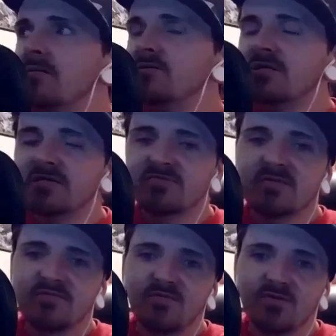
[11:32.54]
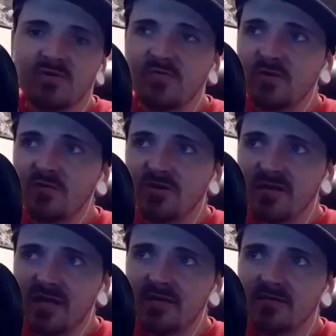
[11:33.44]
you can expect a full review on
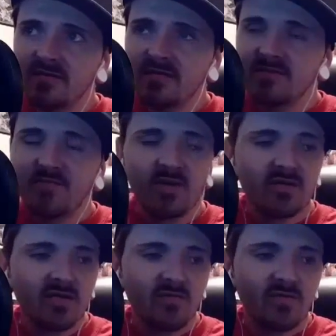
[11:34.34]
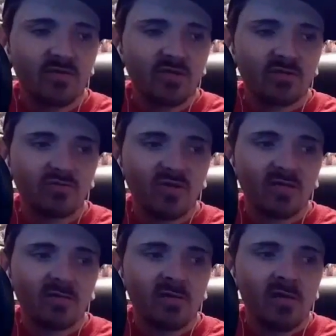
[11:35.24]
that in the very near future as
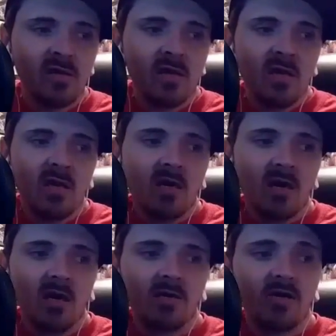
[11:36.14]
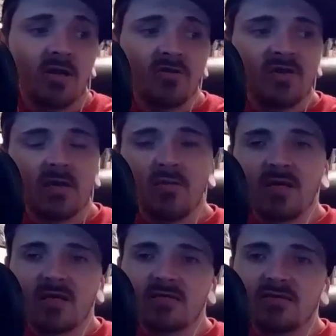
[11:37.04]
well. Another thing I want
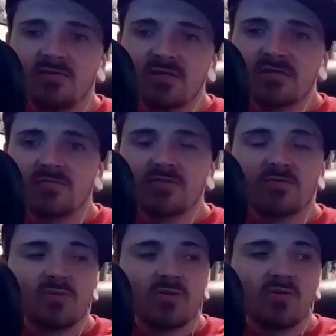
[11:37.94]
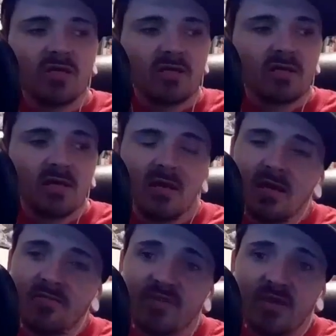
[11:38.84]
to get into in this episode real quick.
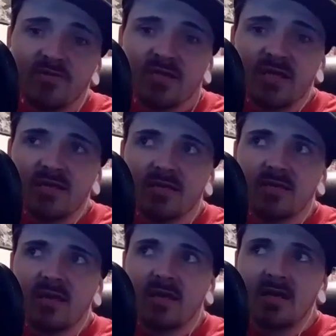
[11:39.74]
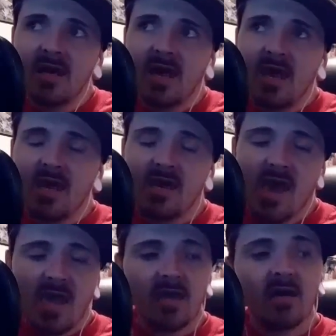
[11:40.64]
The other day,
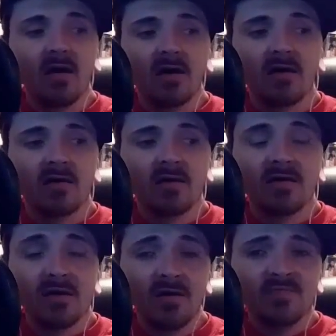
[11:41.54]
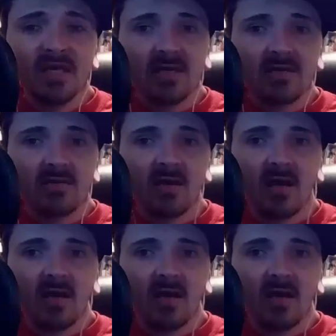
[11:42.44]
an update.